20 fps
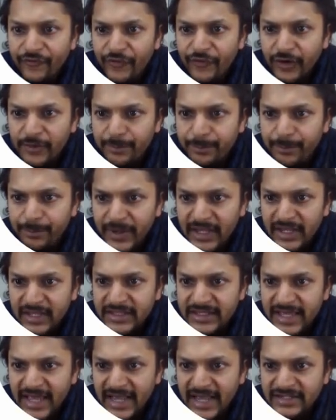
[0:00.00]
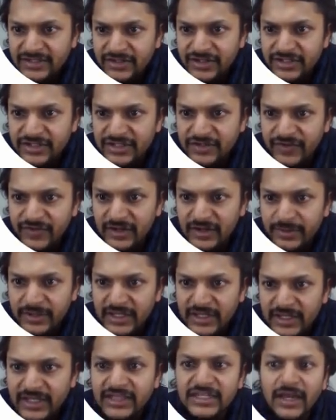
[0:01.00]
for P, the acceleration will
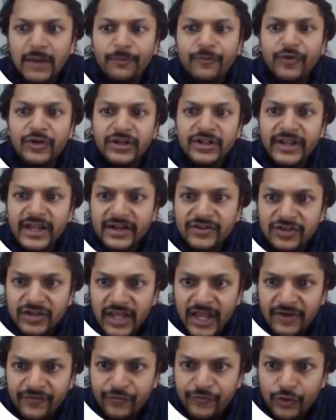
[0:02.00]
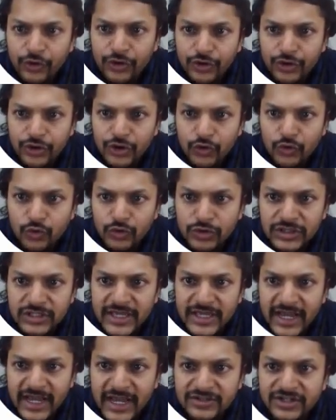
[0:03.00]
be in the upward direction, and for Q,
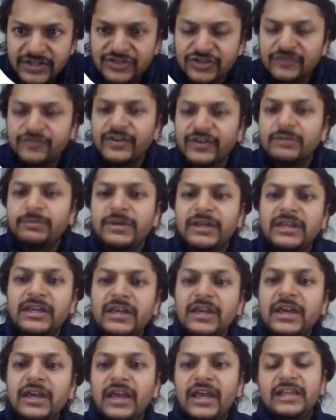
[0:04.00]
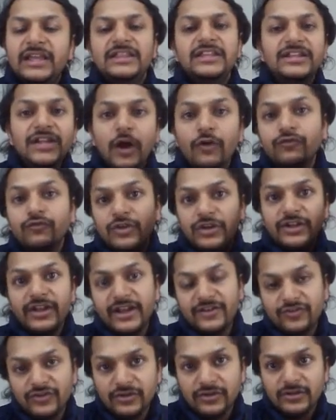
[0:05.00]
the acceleration will be in the downward
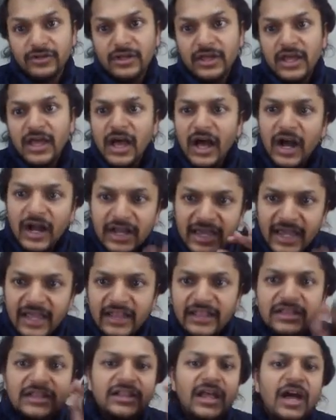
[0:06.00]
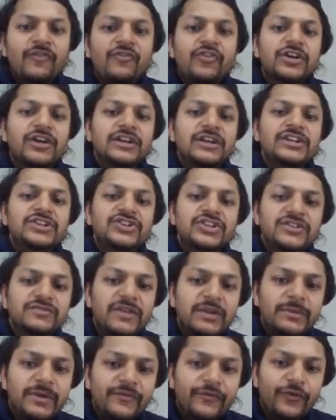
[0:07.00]
direction. Again, our conditions
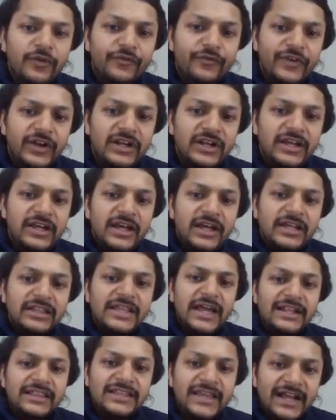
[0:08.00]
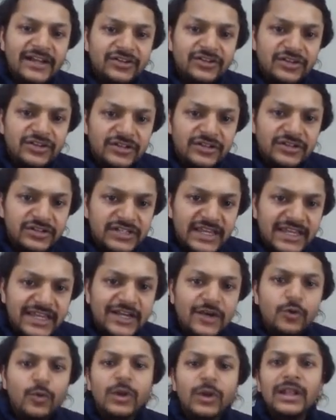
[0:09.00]
will be fulfilled that the acceleration is
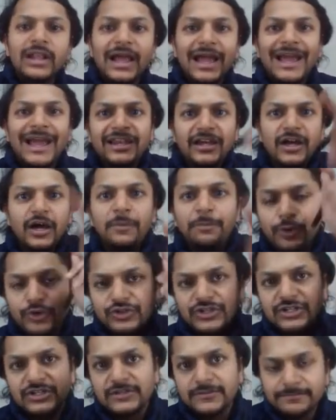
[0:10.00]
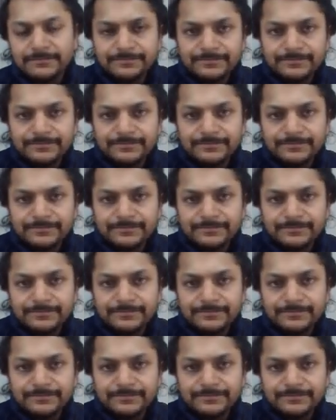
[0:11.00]
equal and opposite.